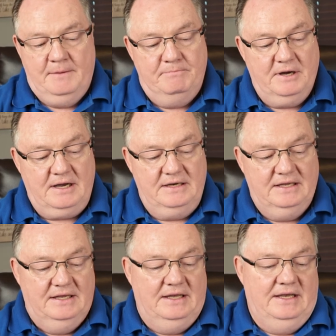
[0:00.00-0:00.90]

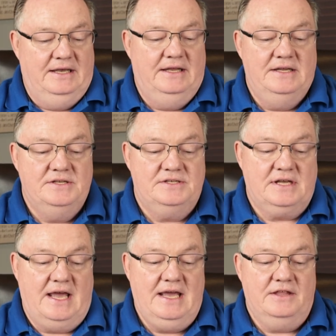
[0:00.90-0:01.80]
but it
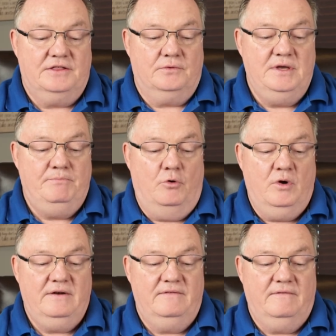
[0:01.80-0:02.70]
is a
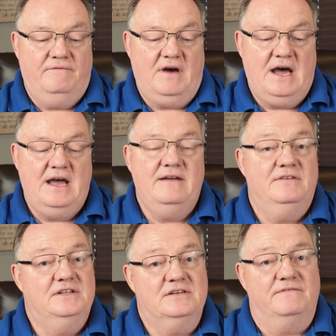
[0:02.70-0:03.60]

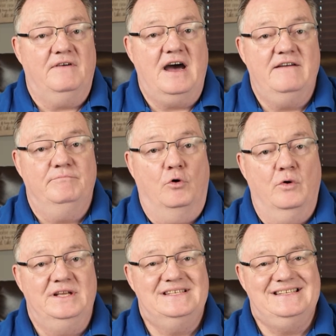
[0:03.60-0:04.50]
3.5 to
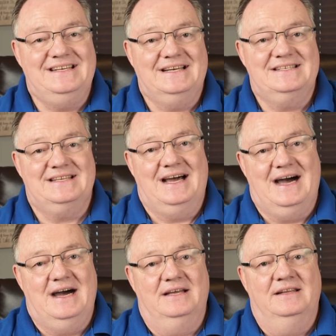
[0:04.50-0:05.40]
5.6
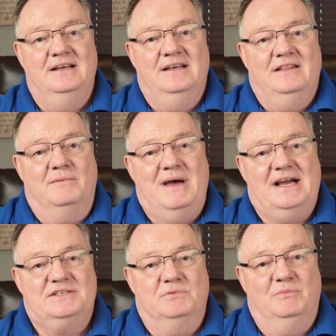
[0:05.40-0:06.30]
on the
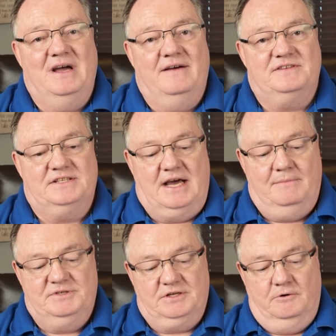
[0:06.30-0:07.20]
maximum
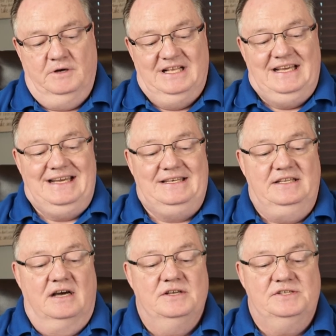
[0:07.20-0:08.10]
f-stop. So it
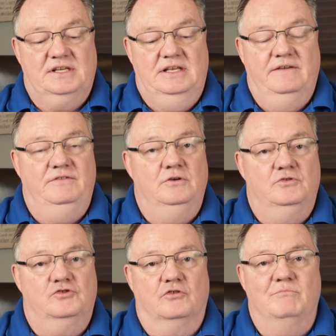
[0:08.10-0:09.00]
does give you
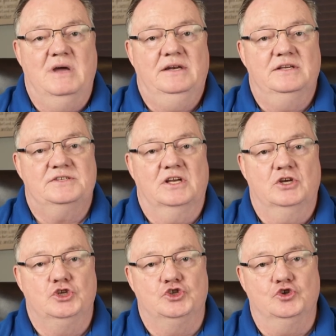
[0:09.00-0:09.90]
tremendous
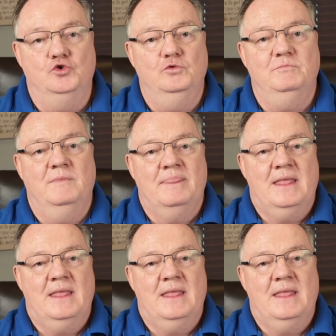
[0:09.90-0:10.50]
zoom